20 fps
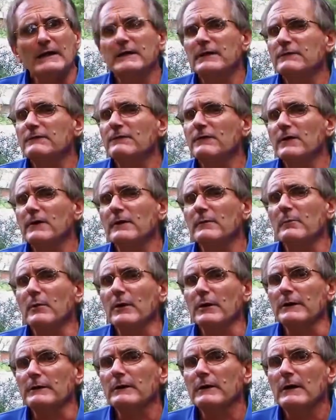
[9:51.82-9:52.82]
an
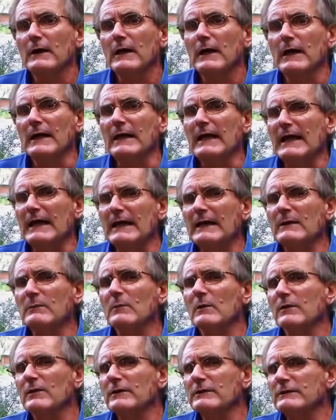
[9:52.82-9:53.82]
invertebrate, an
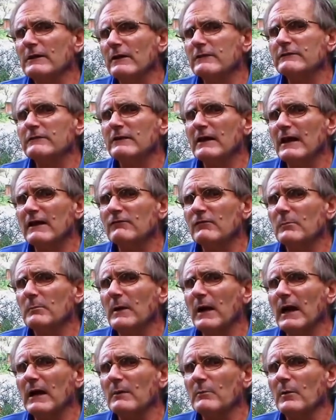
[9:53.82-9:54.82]
animal that doesn't have a
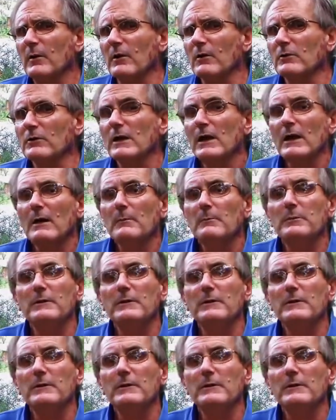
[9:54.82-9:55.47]
backbone,